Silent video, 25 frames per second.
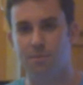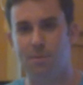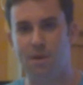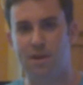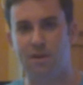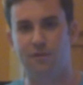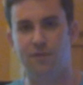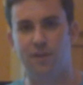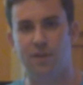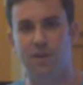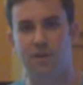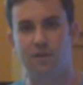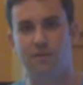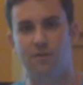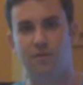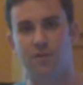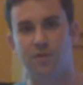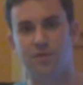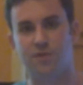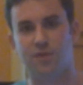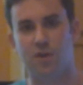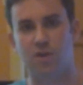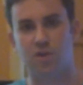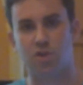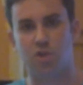the benefit of
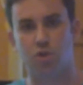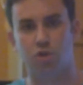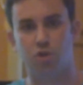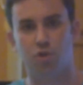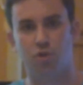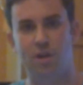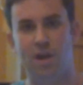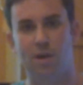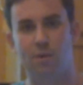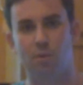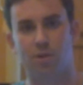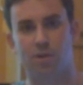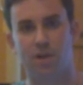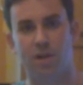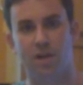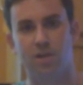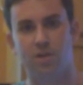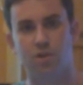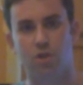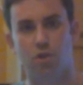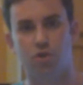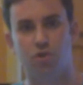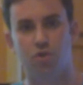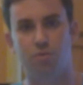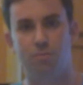as far as social
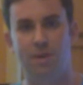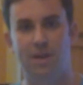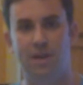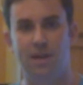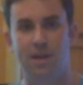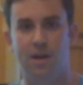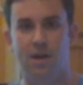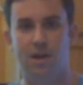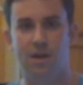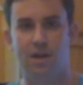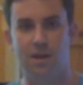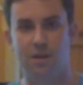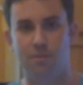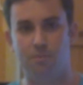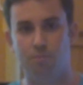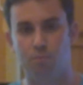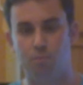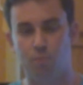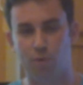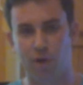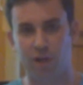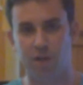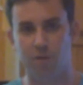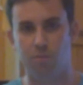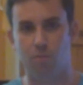networking, social media,
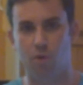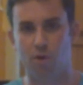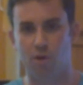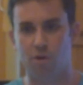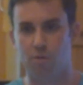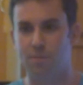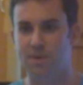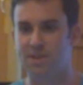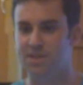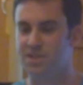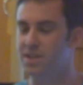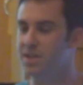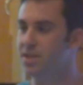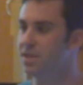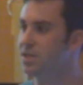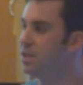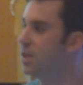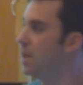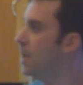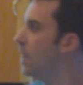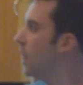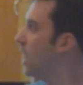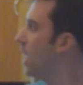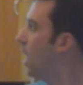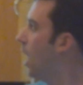and brick and mortar
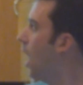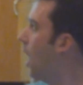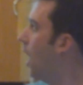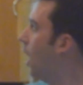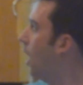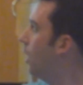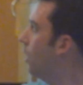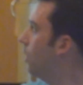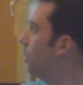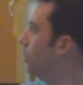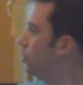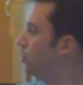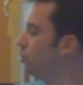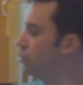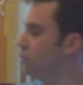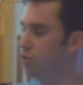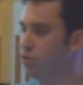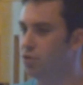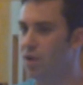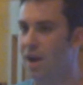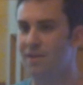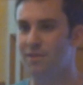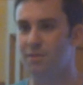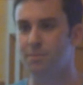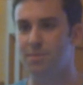business are
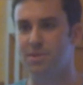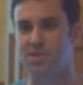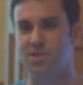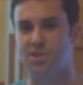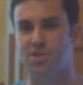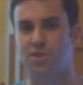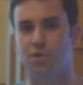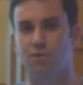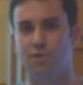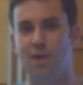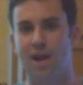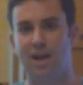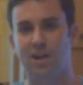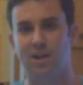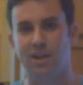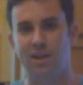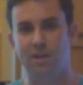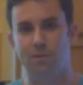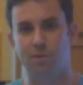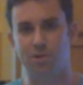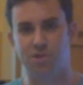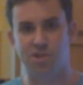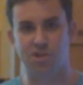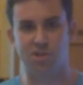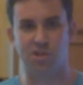driving business
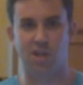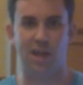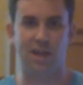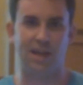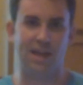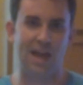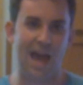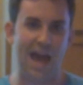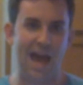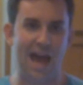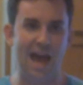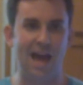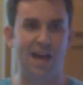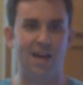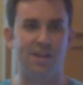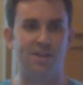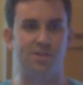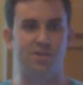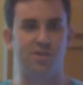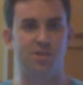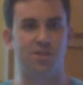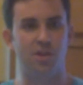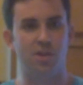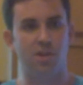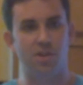directly, which is like
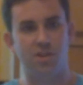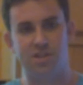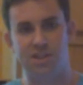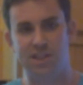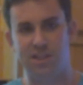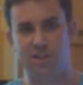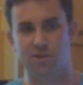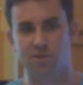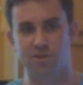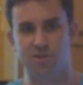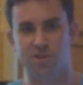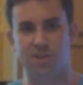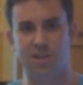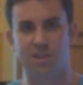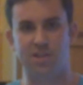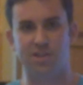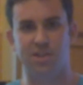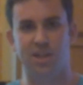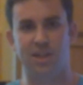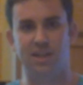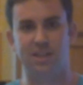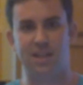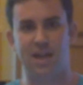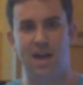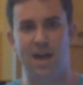ads, deals,
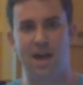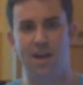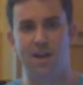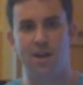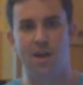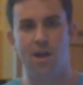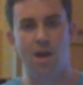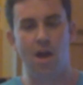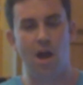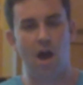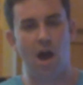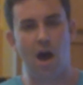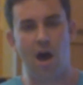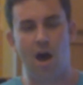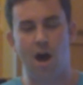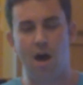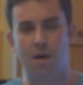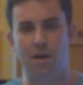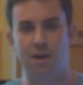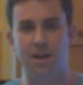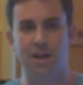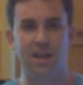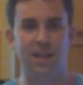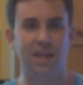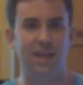things like that.
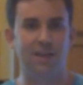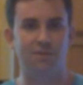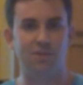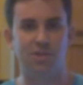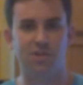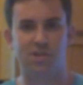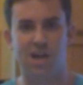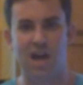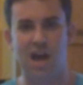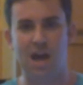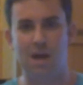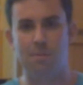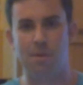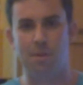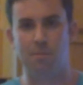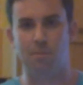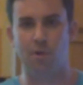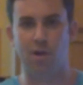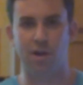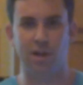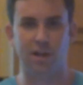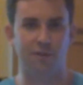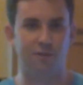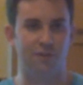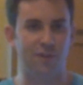At any given time, I'm
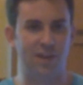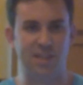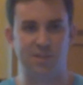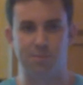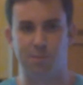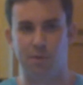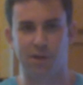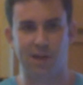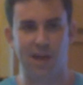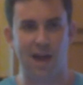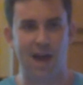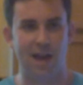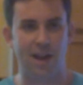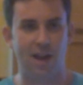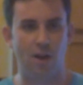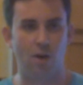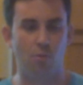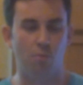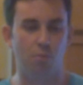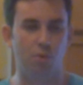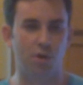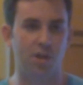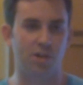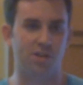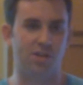running a Facebook ad. I
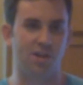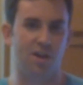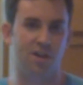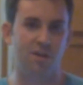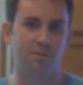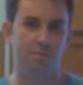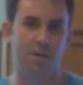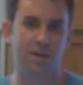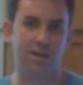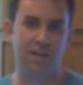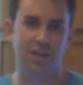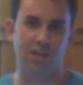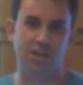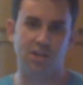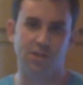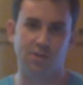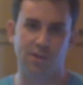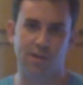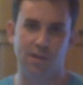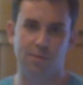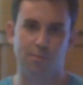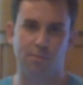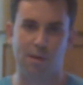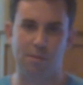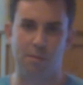don't put a ton of money
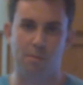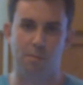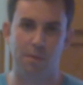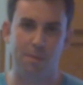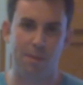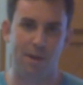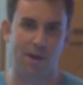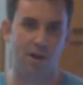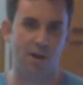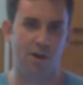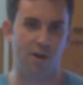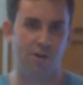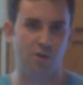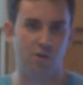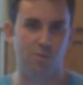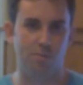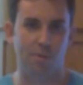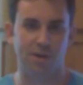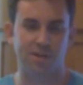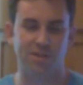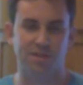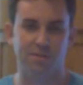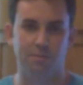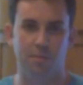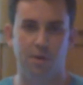into it, probably about
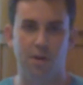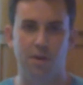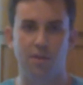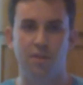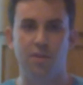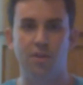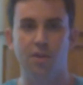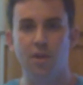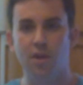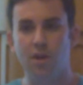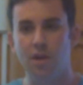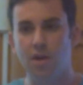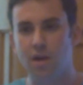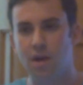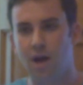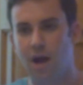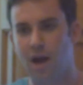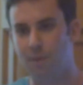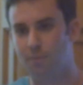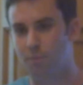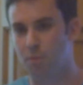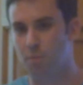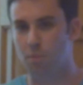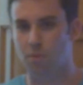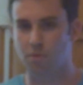$100 a month.
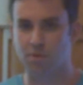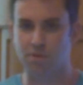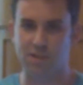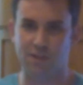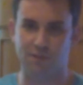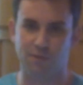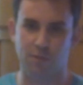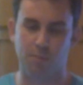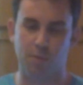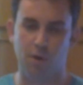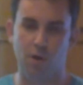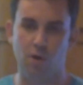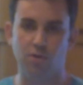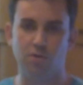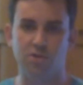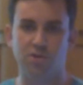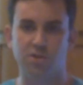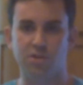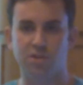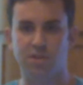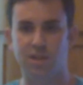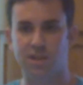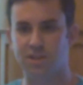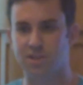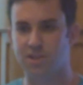I promote different
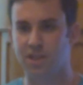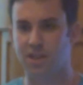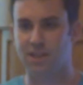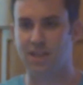posts, things